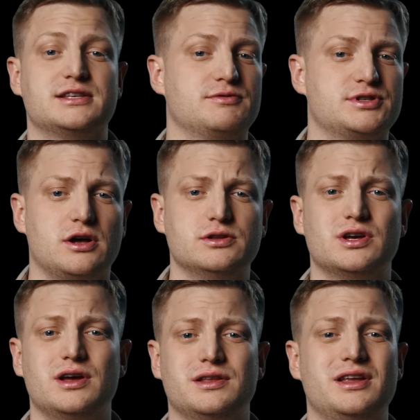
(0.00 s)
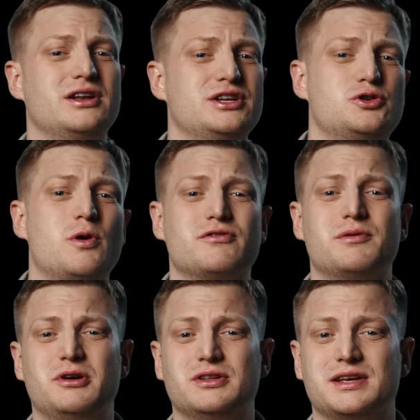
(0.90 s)
As a result, nearly two
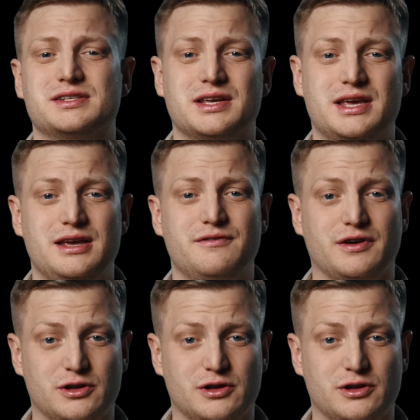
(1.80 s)
hundred buildings in Kyiv,